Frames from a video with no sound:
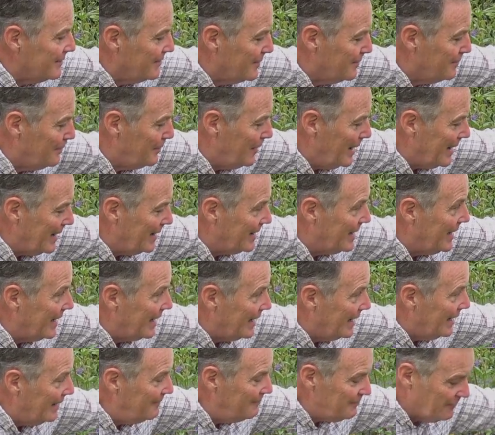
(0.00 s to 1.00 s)
at the back
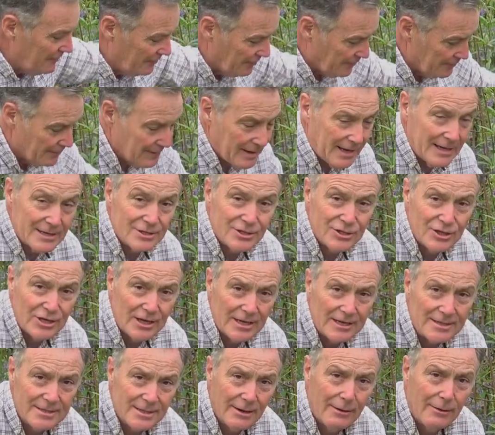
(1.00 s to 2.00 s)
here from last
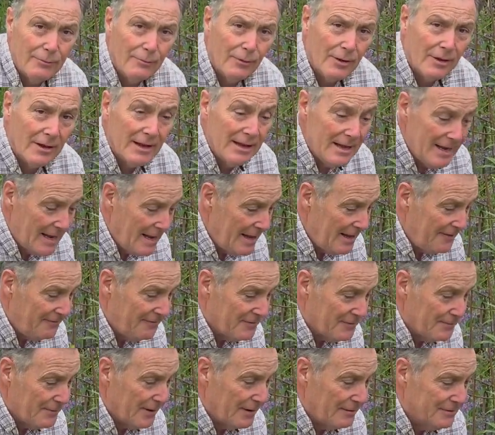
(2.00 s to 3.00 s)
year. So I will
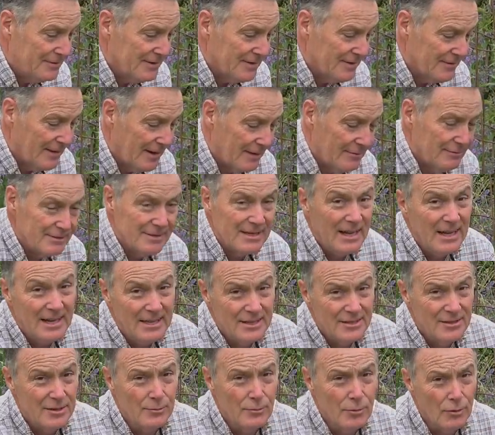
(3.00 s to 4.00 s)
lift most of those.
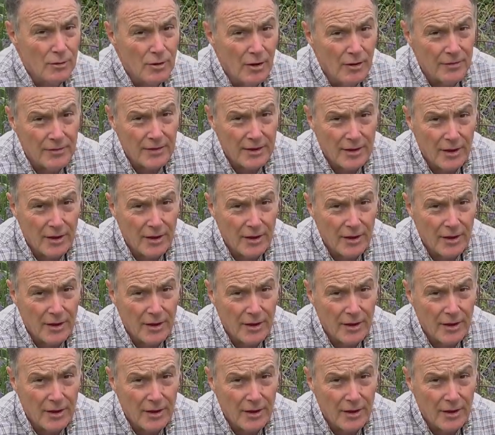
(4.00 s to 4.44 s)
Some will go on the